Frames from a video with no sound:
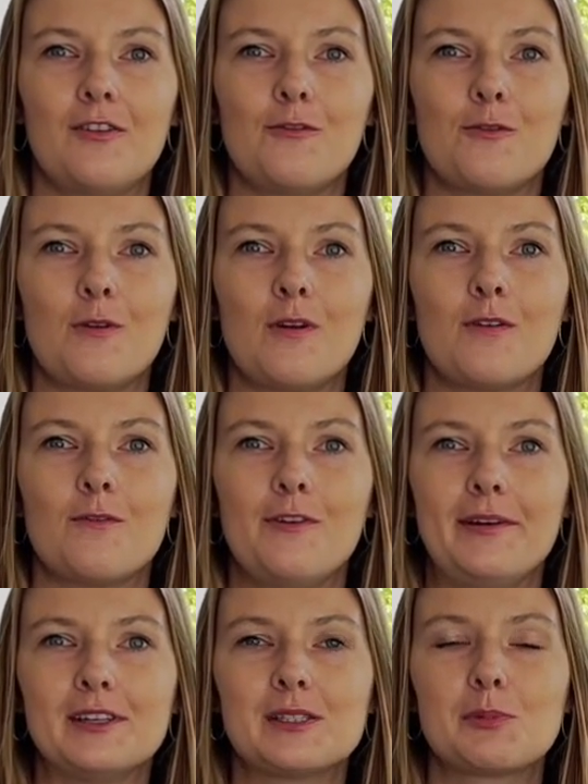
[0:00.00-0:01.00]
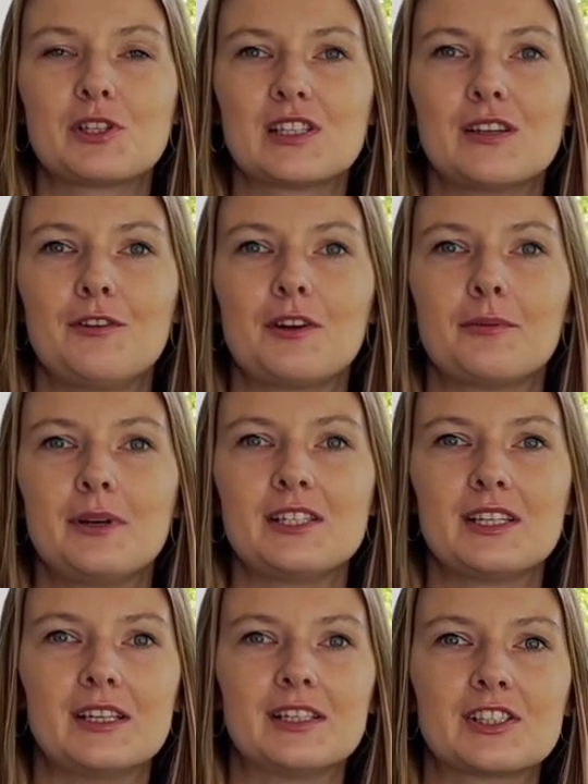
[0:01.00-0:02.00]
for very specific
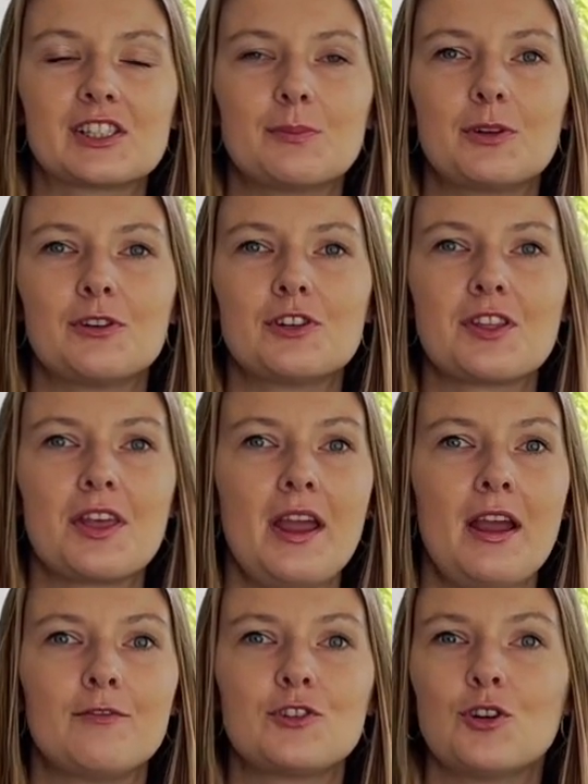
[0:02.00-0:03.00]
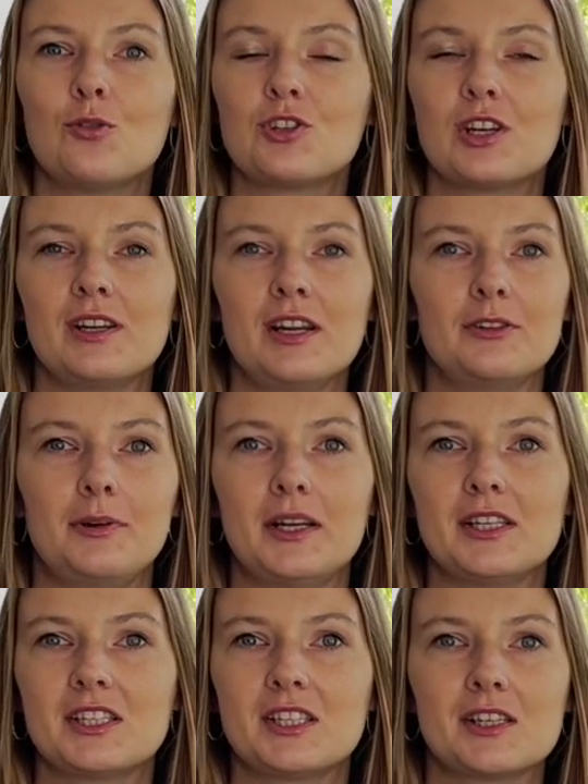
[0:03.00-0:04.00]
reasons because they have totally
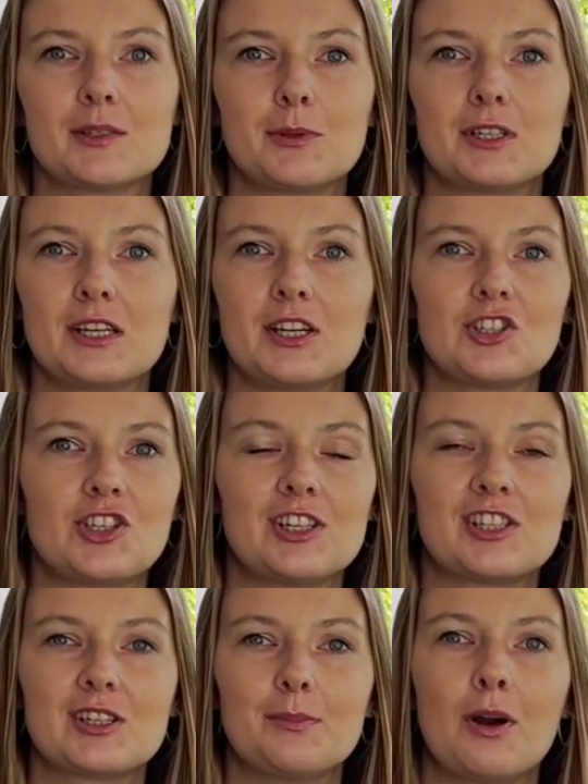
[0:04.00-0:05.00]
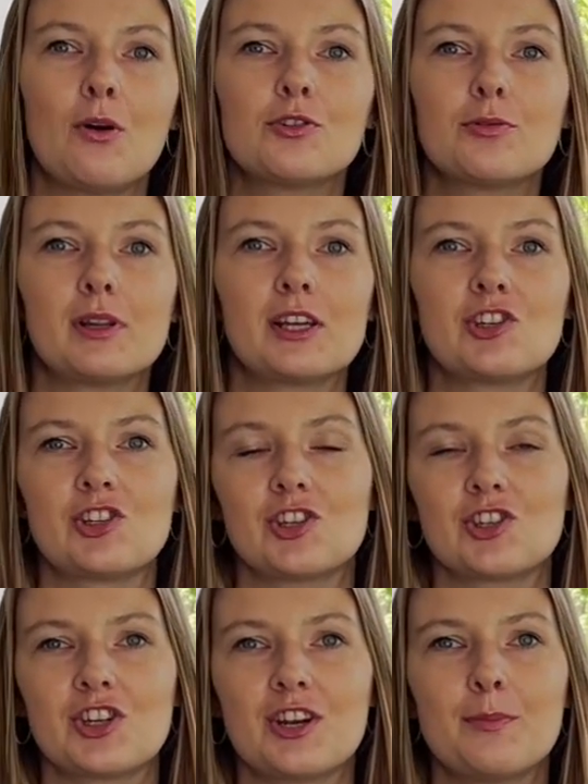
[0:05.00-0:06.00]
unrealistic expectations about
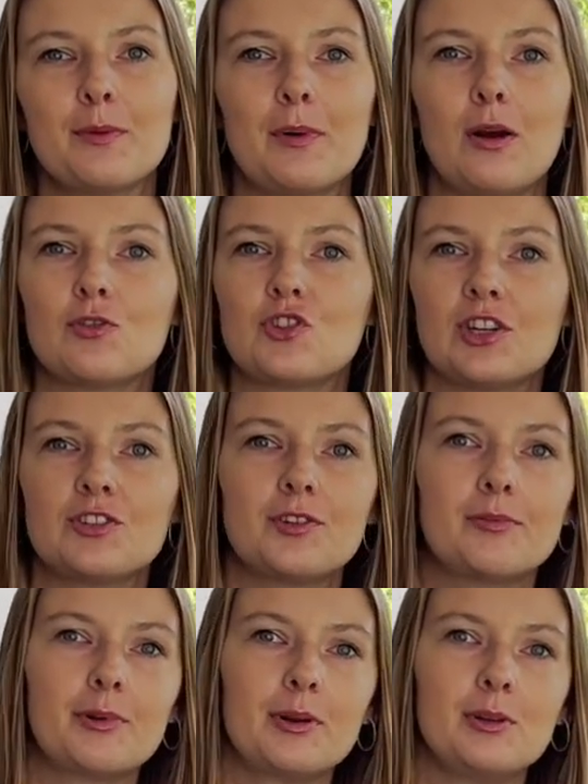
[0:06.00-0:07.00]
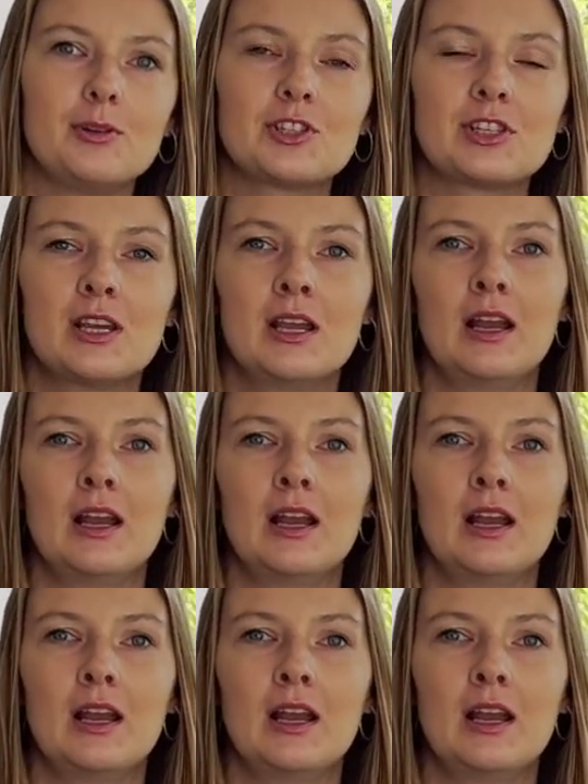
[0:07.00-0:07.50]
relationship, about gender roles.